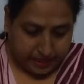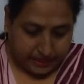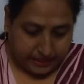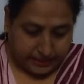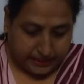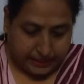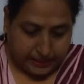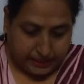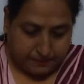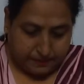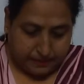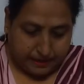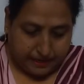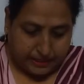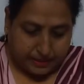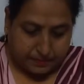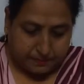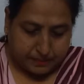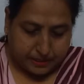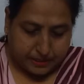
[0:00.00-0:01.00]
This
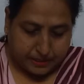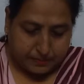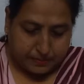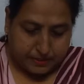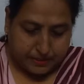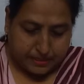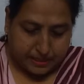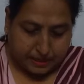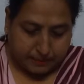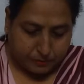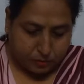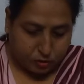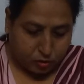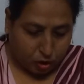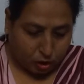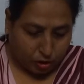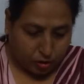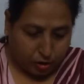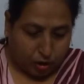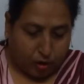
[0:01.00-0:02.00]
place must be some
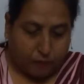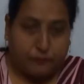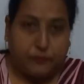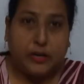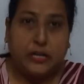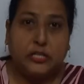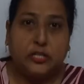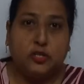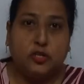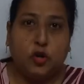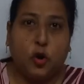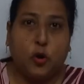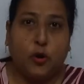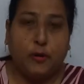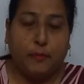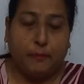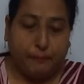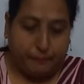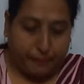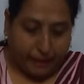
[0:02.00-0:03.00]
sort of a store
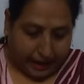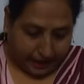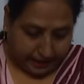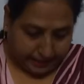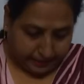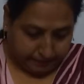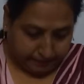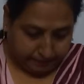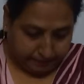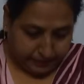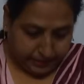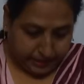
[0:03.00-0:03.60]
barn.